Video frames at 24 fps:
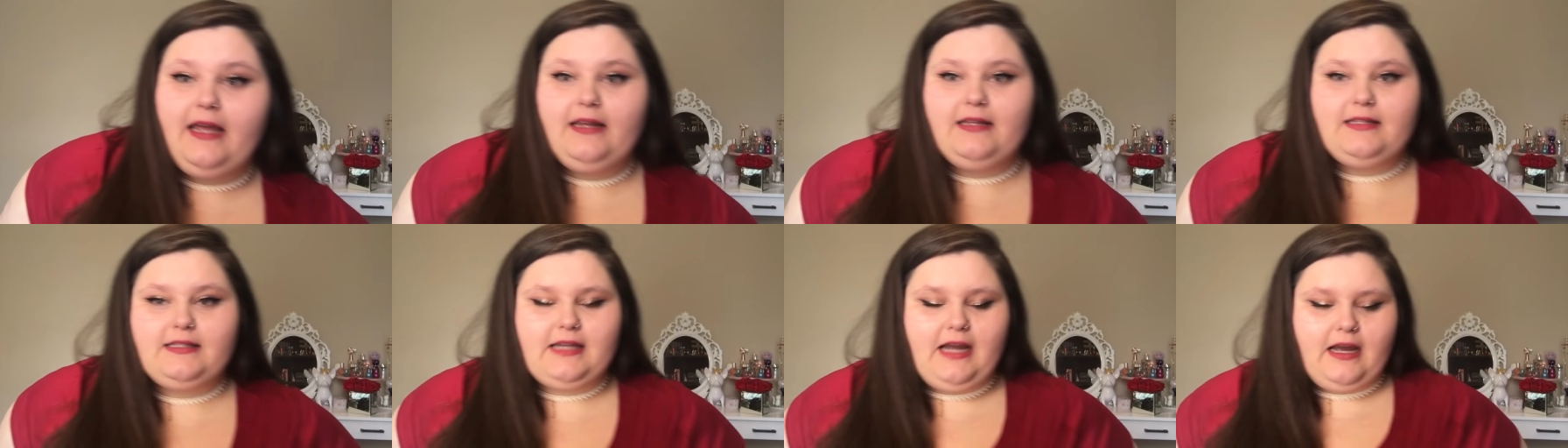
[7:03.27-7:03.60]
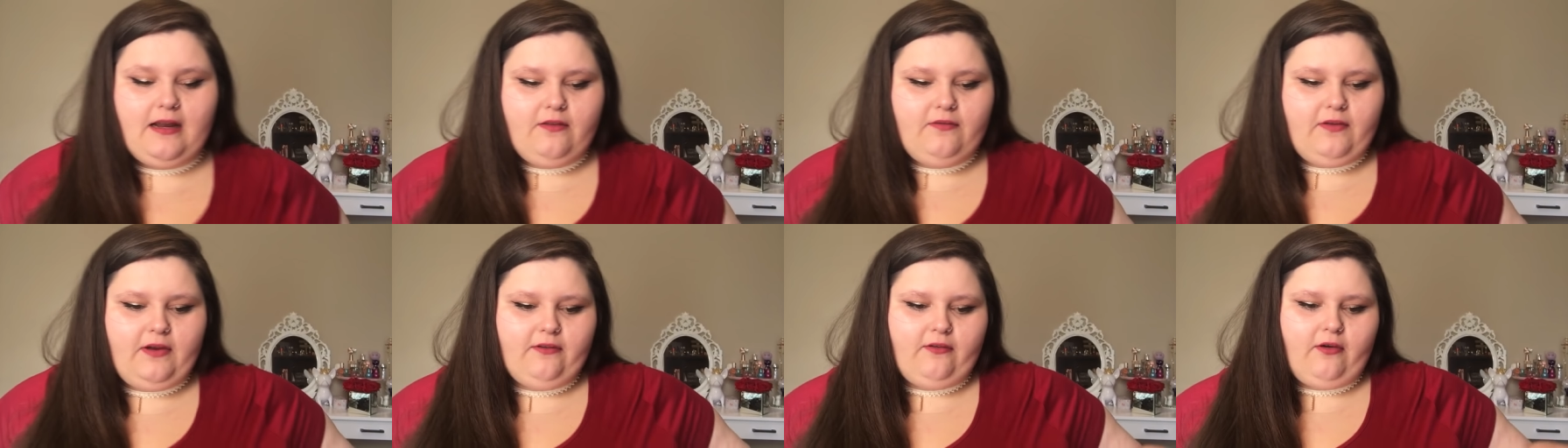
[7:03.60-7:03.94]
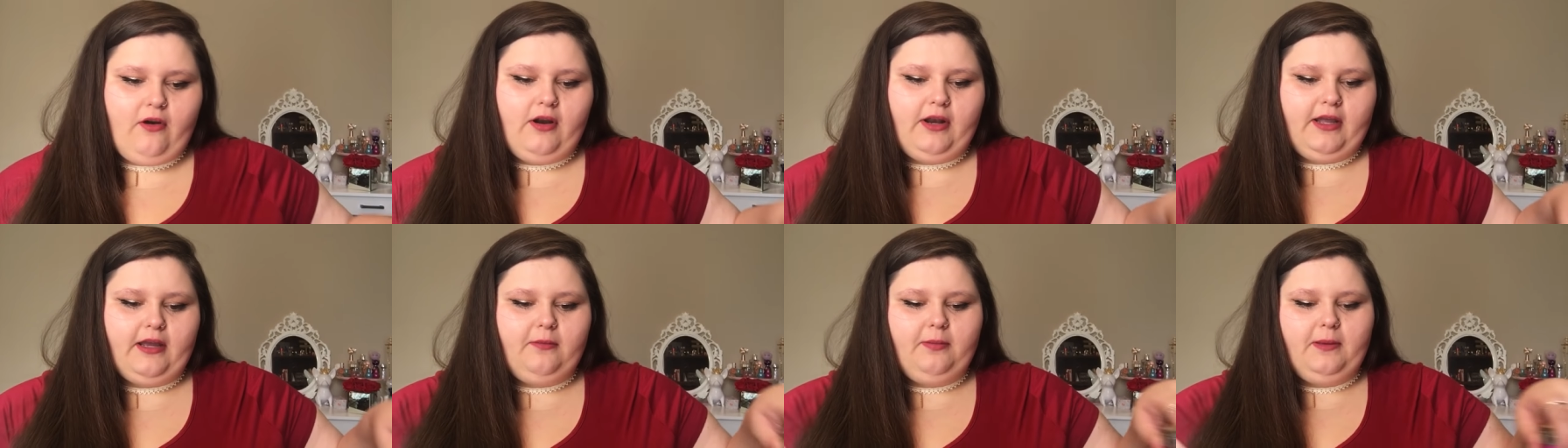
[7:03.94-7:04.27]
and it's kind of
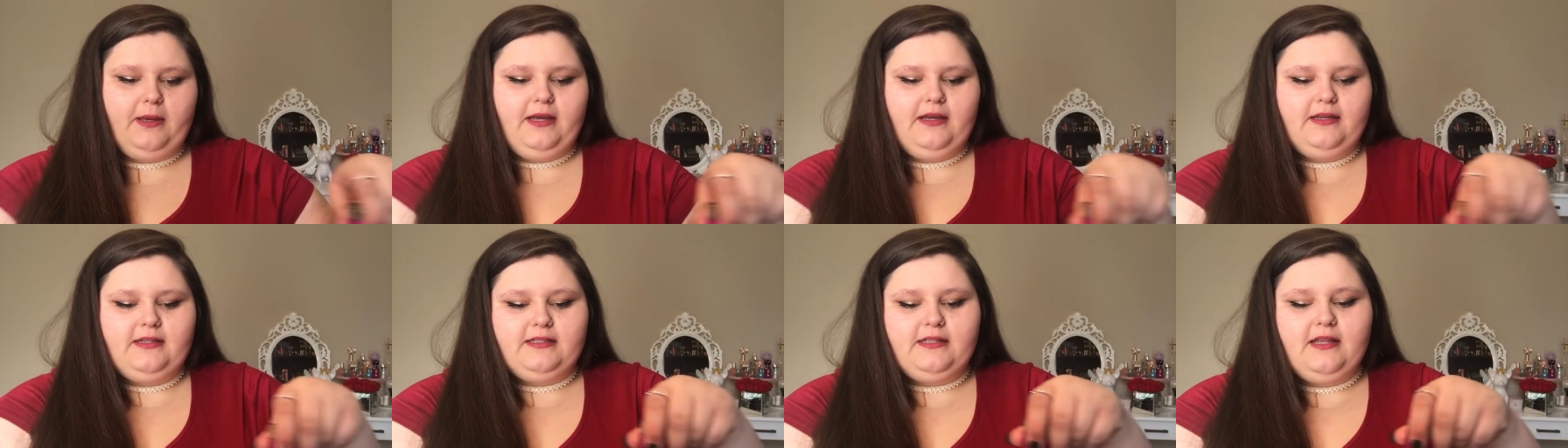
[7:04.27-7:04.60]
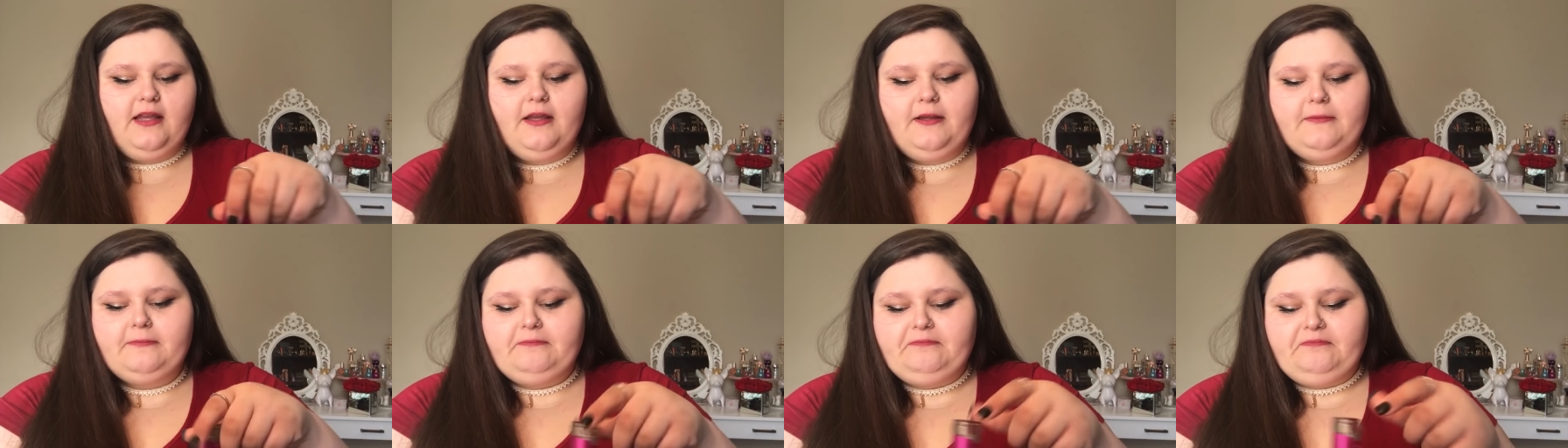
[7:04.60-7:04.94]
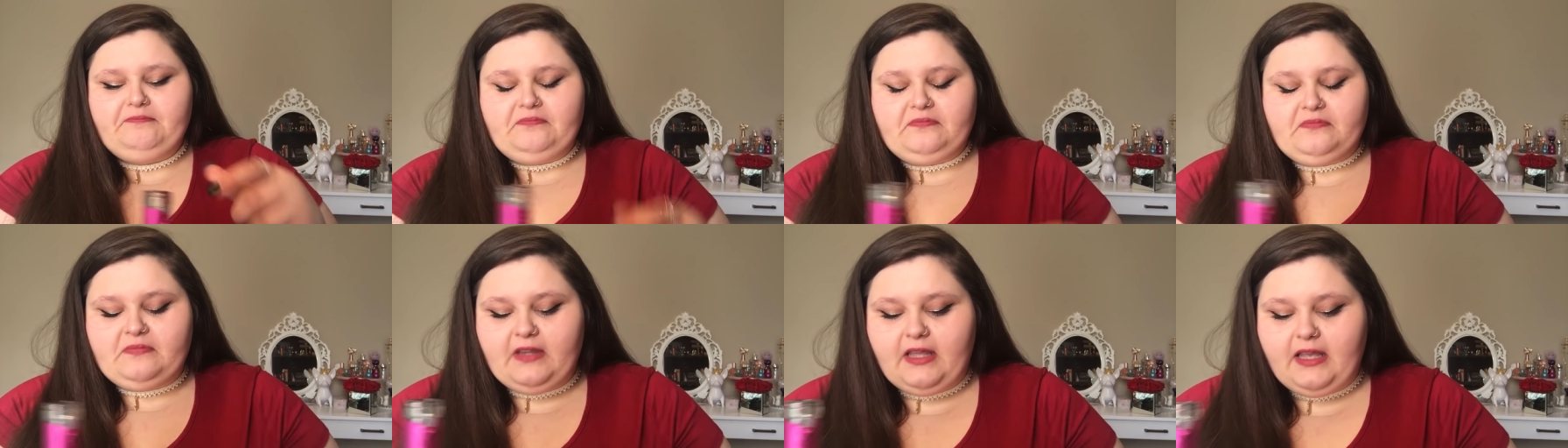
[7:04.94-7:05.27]
ironic because
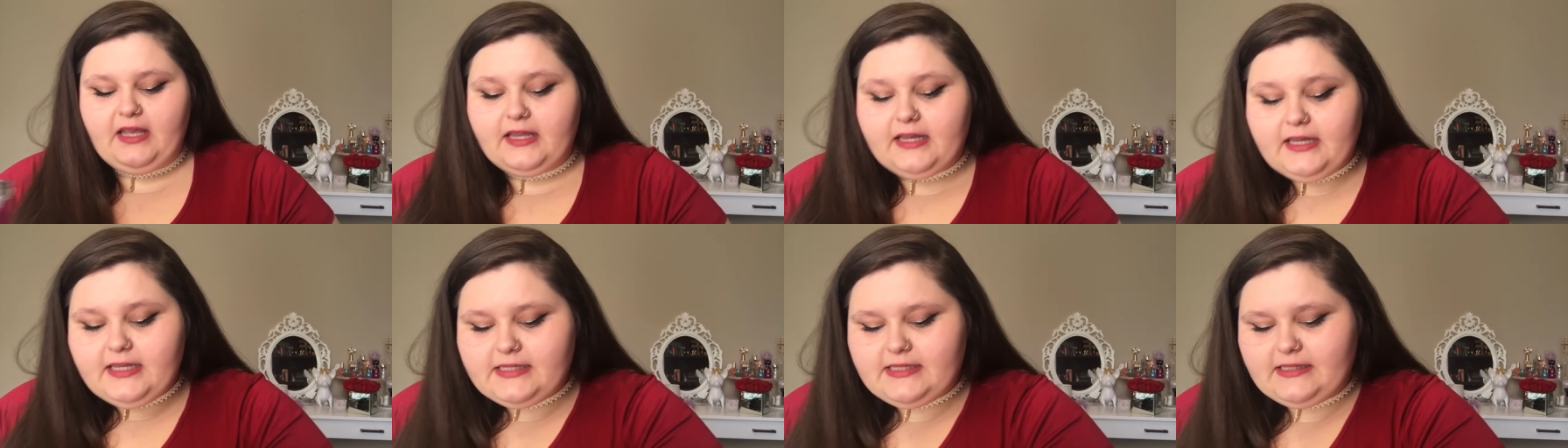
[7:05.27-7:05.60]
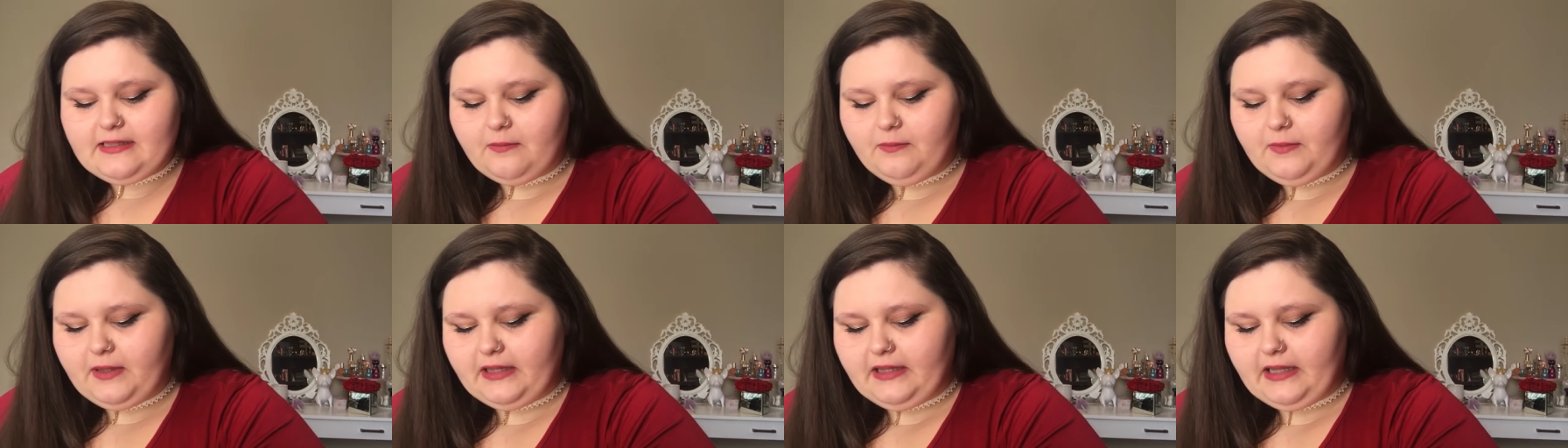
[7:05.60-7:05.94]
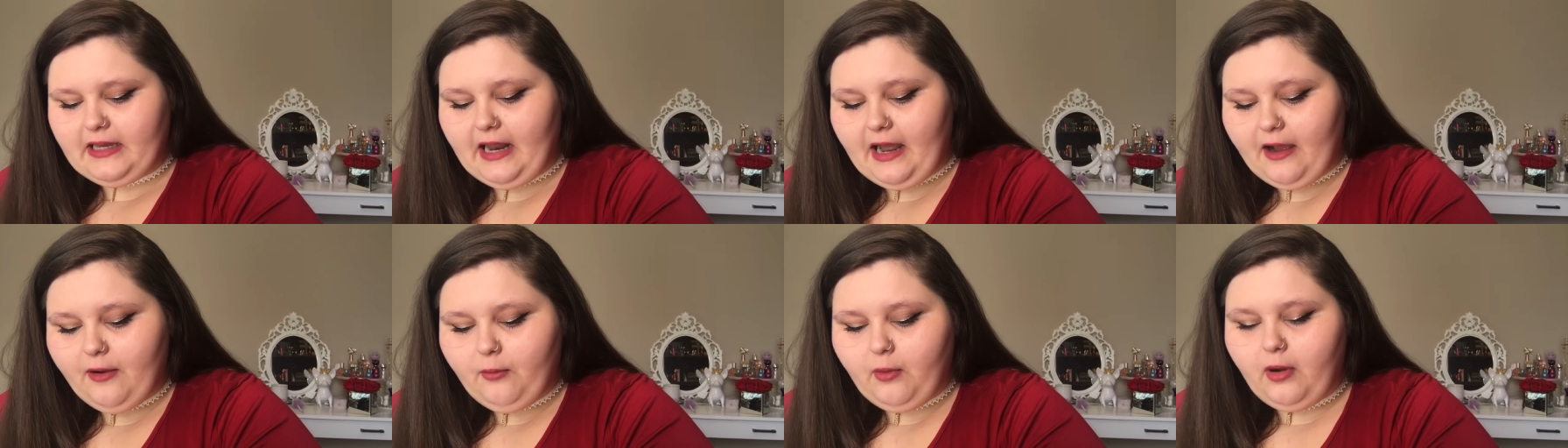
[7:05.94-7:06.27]
it is something that
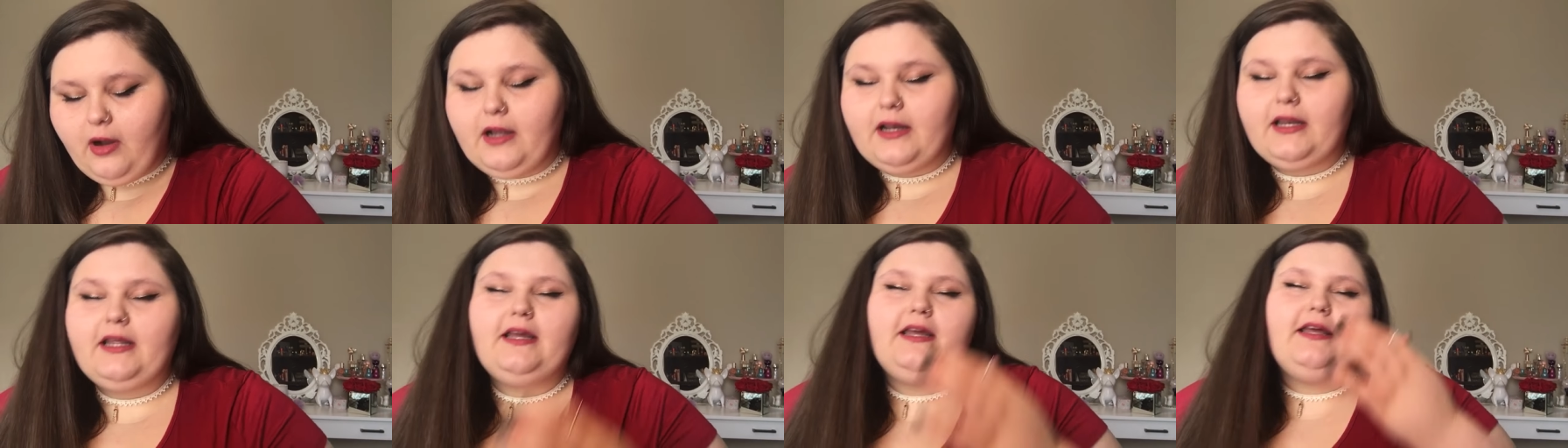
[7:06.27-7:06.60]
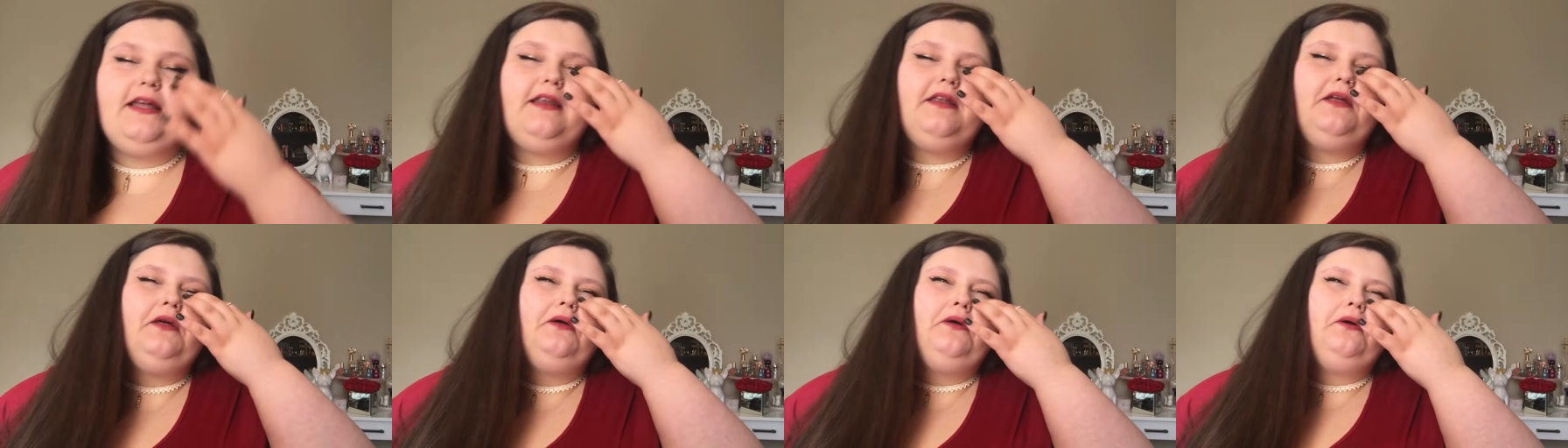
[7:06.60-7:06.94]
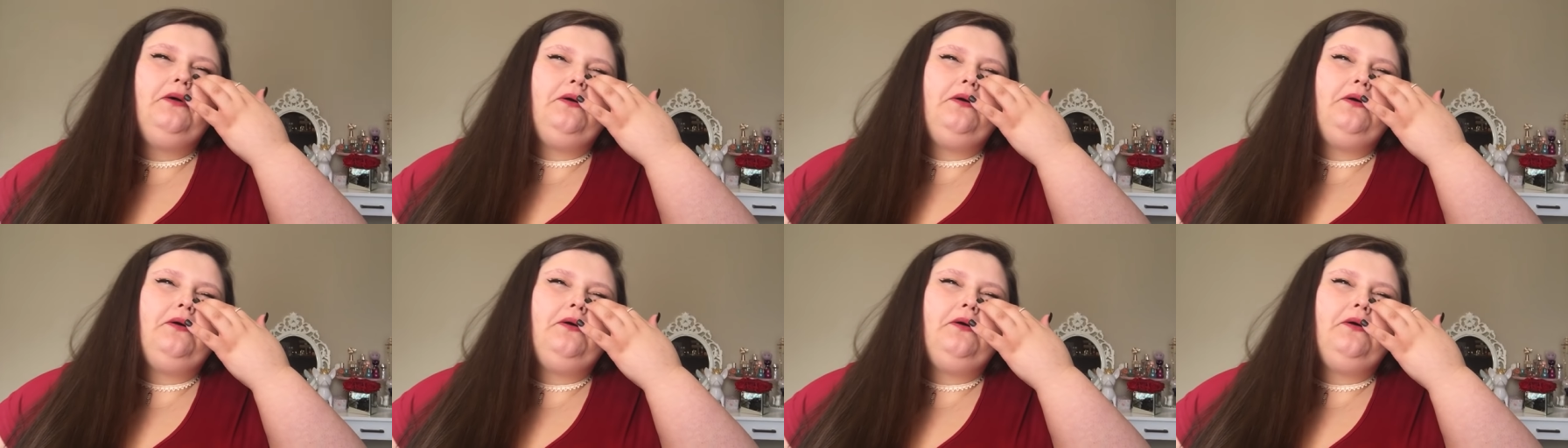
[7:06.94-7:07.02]
I wanted